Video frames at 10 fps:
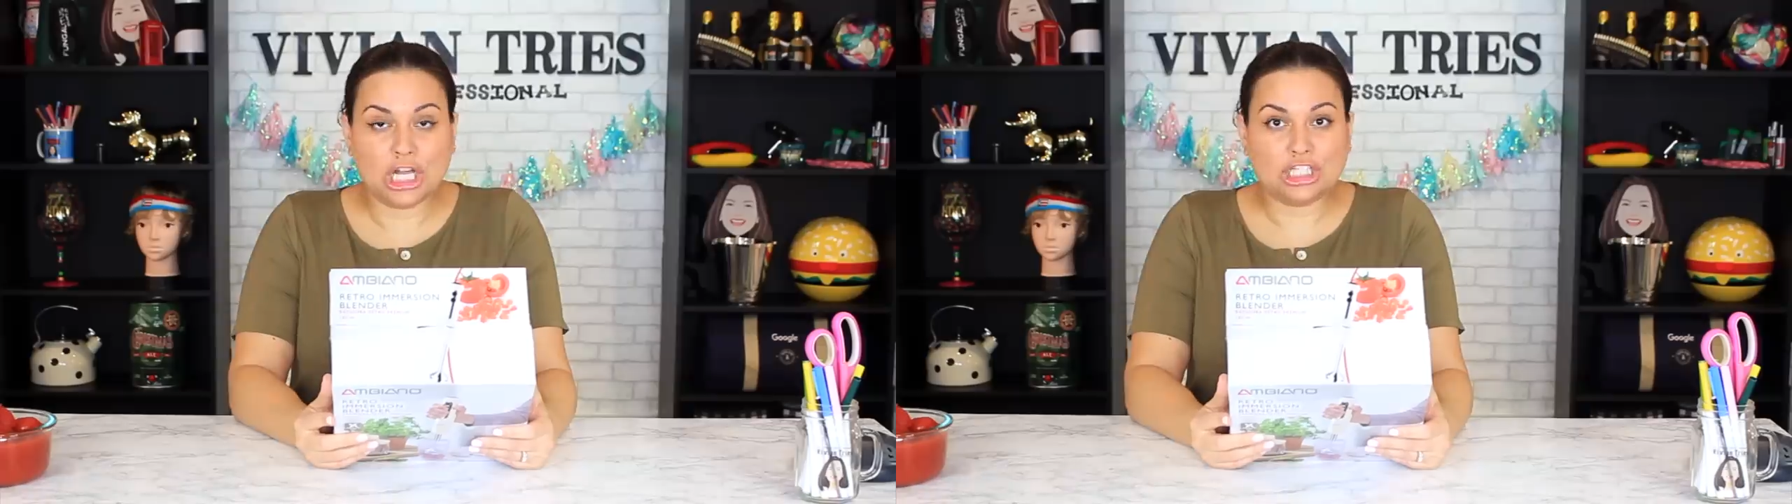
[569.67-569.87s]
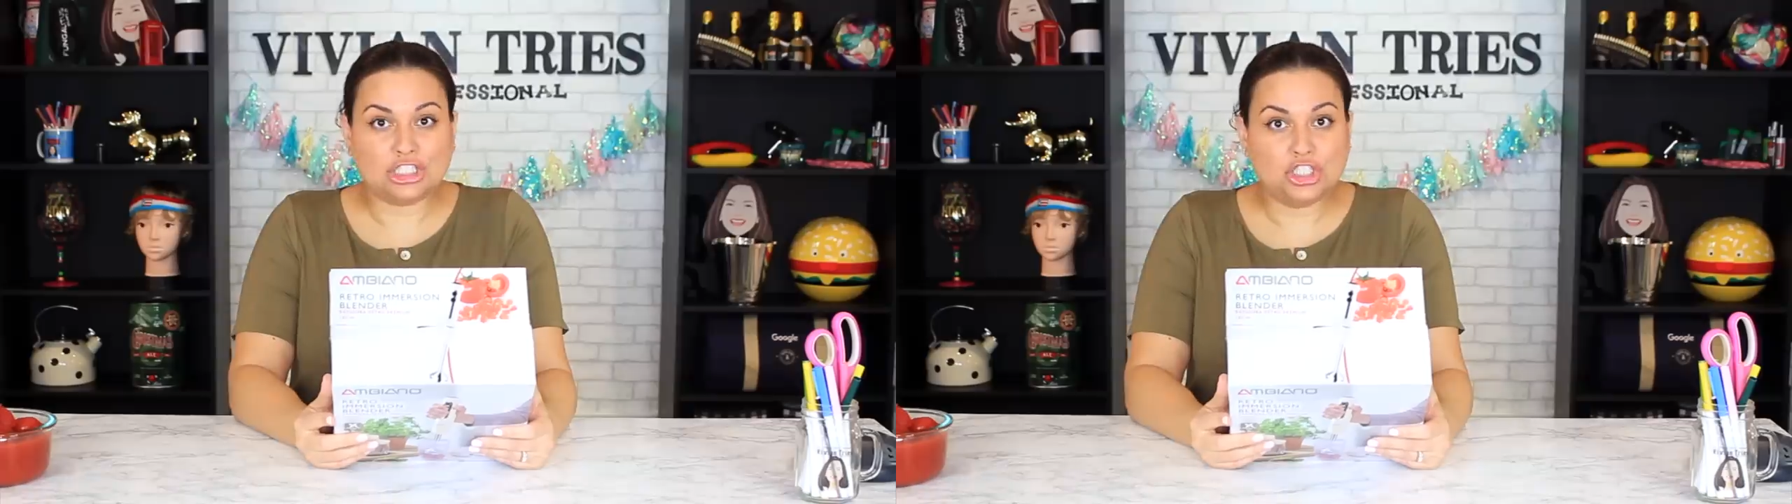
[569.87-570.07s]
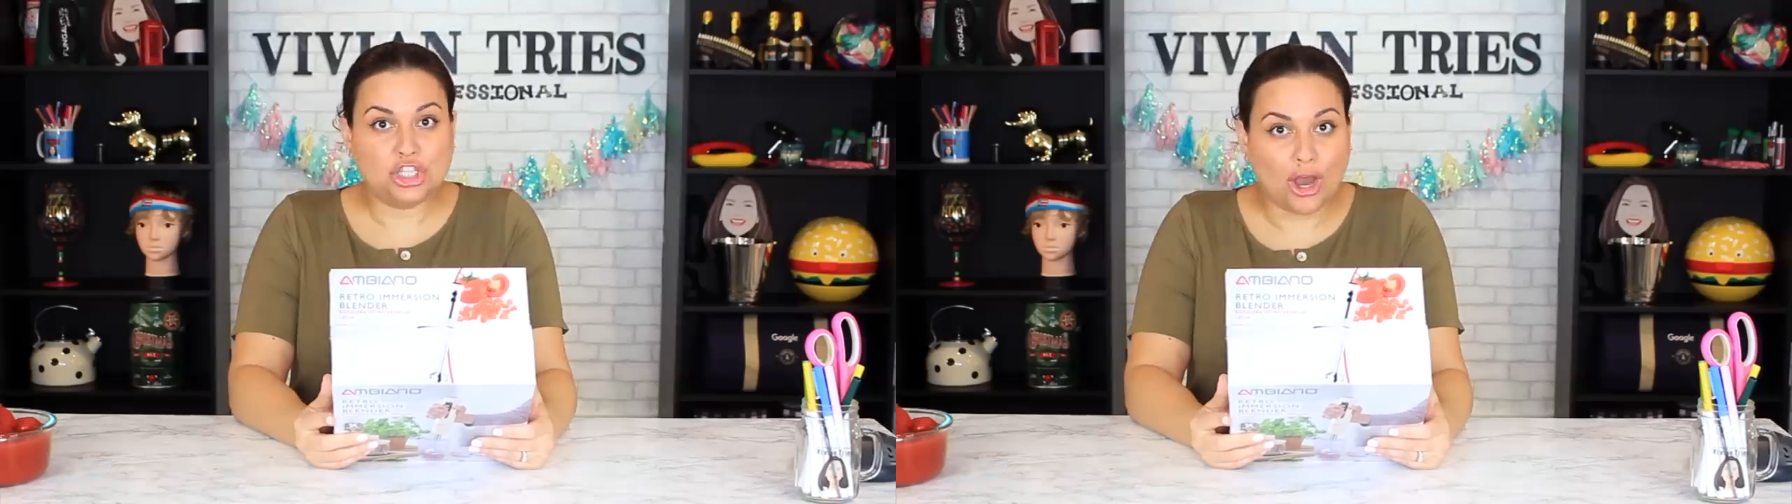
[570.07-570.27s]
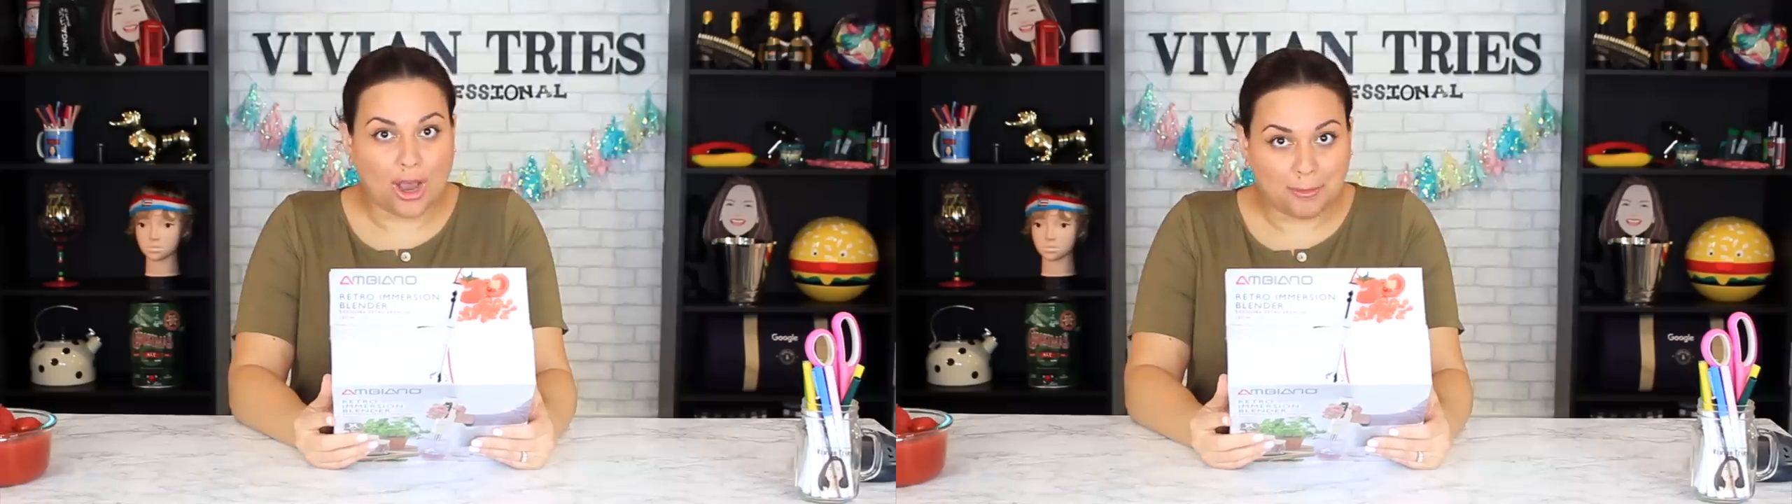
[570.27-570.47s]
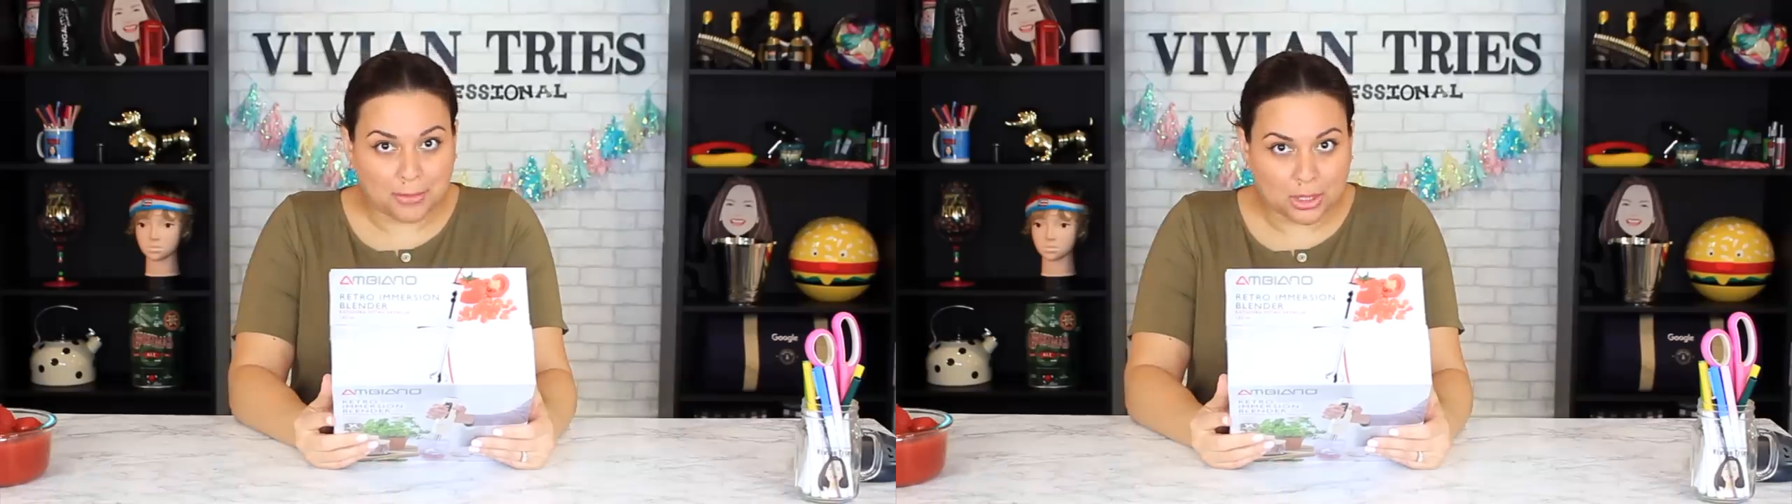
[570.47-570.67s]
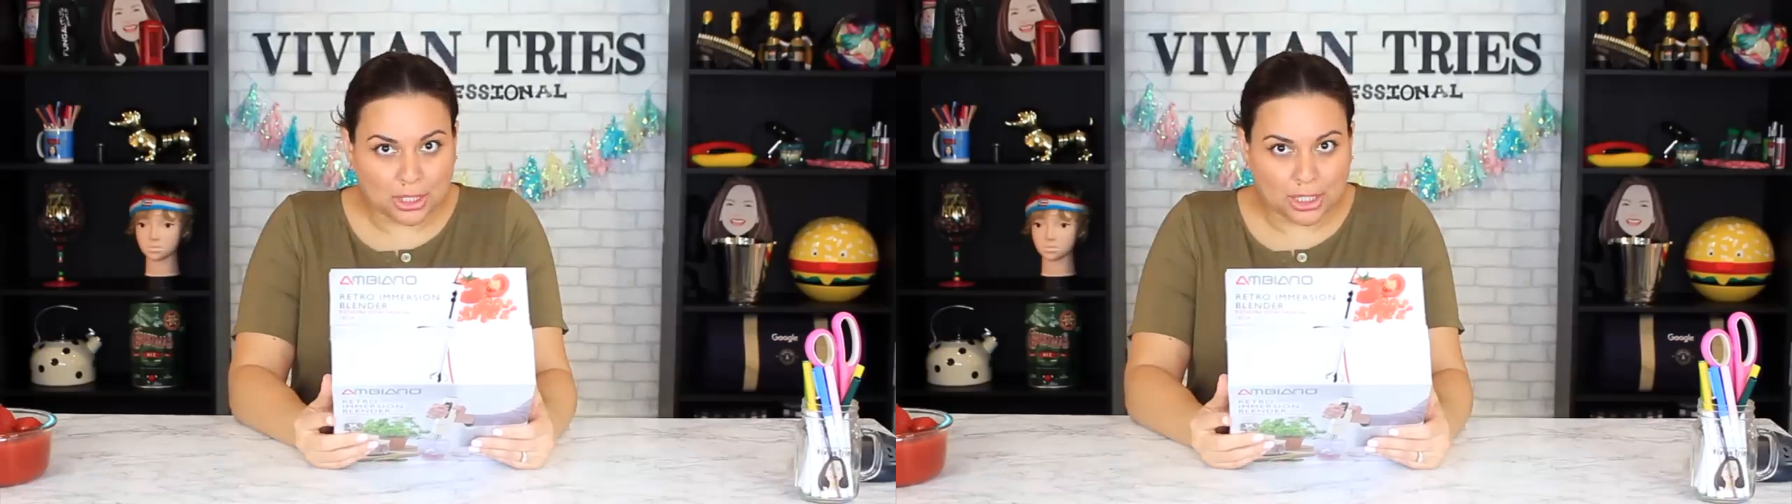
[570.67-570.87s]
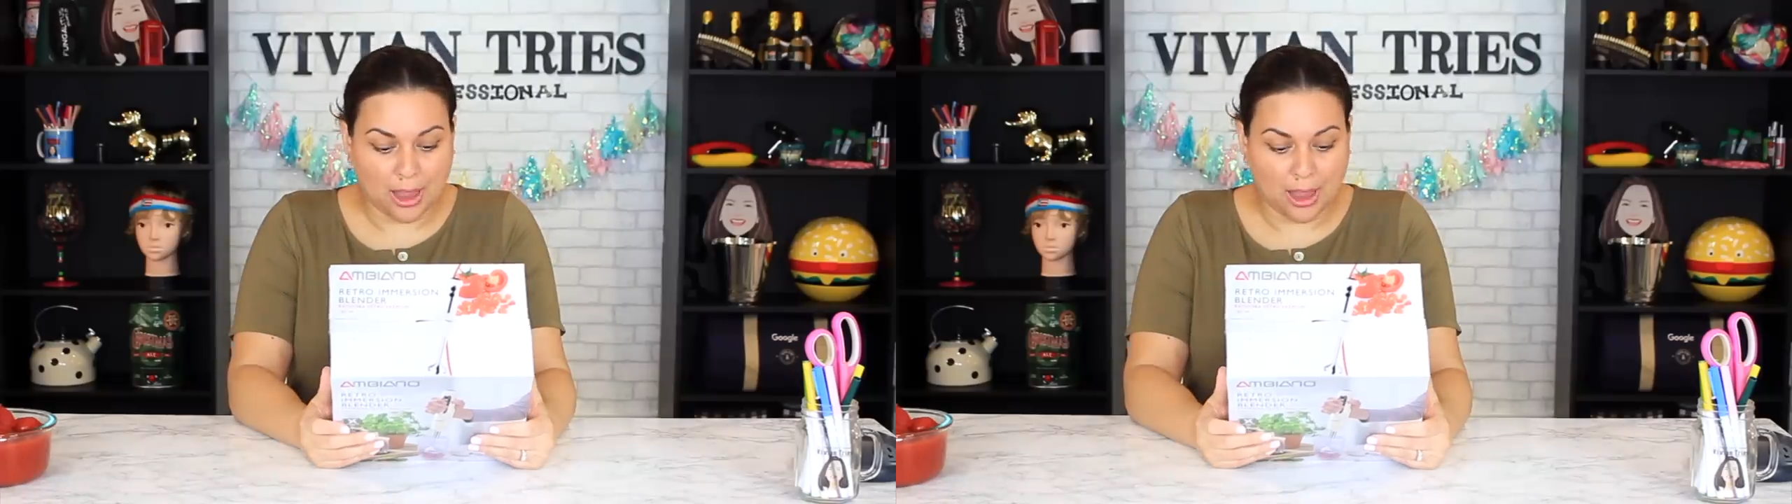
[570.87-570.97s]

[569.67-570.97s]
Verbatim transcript: a chopper,